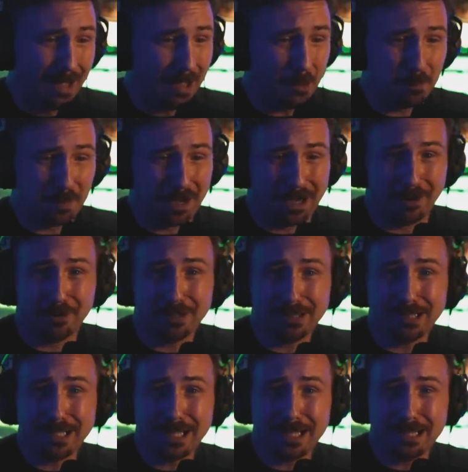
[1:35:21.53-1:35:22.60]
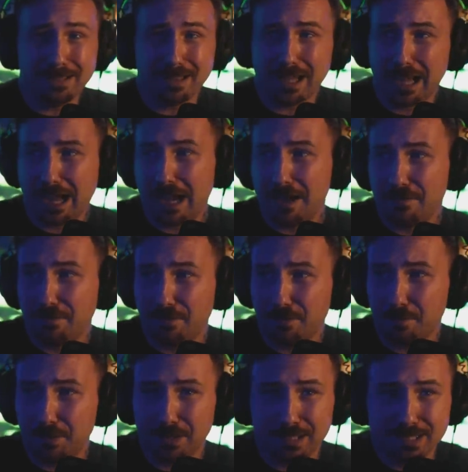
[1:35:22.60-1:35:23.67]
apparently they have
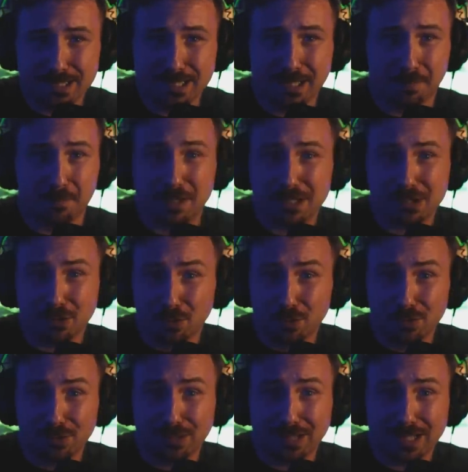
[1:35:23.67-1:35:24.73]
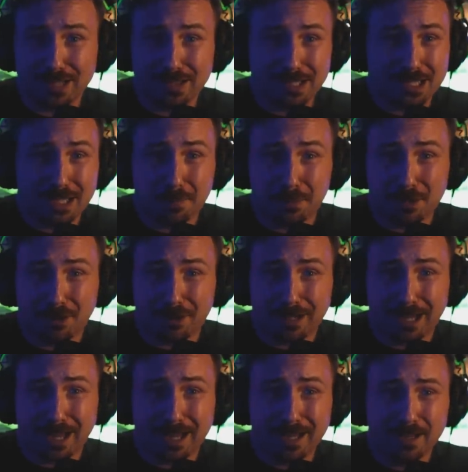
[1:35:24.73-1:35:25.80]
ballistic missiles in the
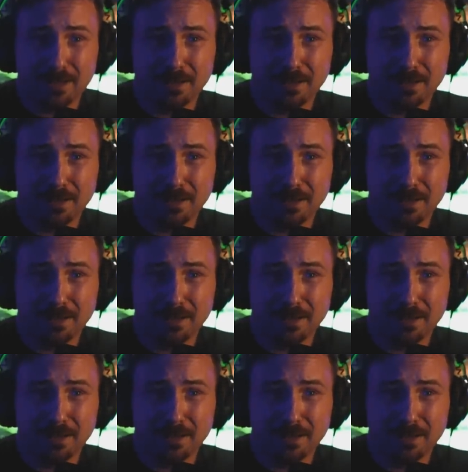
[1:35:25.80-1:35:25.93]
DPRK.